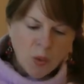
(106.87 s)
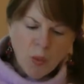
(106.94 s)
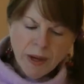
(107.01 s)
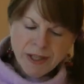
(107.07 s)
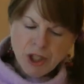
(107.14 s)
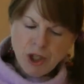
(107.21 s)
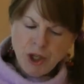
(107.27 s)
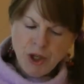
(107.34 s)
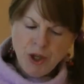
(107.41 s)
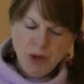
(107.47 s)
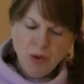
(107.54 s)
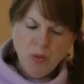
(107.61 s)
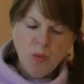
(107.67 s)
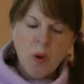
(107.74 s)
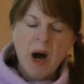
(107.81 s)
"What do
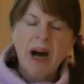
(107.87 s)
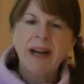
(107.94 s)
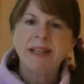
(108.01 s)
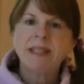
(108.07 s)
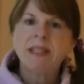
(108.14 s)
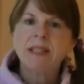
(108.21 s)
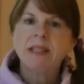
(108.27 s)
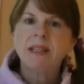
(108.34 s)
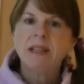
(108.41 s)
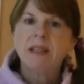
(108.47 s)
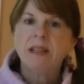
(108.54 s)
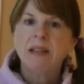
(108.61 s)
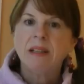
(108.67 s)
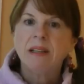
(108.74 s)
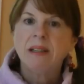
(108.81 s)
you want?"
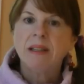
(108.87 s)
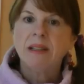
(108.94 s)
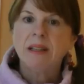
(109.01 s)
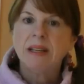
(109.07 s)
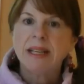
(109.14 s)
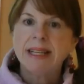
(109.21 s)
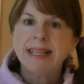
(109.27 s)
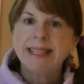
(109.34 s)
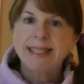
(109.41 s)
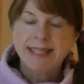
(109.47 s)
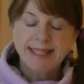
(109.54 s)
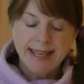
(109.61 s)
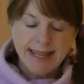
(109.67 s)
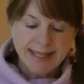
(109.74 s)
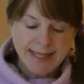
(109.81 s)

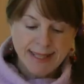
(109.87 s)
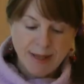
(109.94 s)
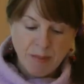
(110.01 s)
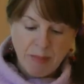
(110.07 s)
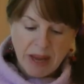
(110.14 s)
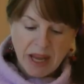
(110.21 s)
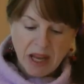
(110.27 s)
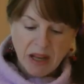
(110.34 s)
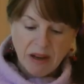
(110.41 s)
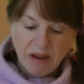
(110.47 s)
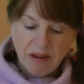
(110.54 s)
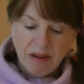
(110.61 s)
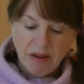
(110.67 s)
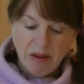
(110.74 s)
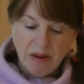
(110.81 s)
says the
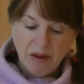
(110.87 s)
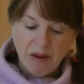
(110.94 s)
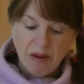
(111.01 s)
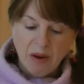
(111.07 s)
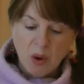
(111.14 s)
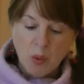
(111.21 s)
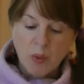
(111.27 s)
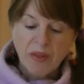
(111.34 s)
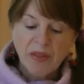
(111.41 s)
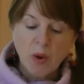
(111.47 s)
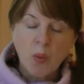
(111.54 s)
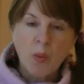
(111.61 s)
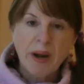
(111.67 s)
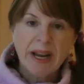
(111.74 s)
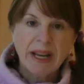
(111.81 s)
man with
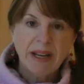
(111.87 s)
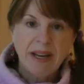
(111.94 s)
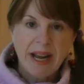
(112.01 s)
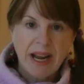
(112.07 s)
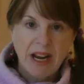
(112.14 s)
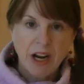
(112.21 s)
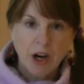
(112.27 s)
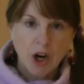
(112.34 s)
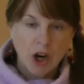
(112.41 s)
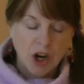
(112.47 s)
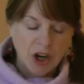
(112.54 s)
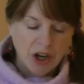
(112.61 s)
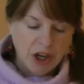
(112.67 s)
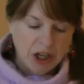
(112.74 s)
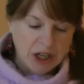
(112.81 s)
a wicked air.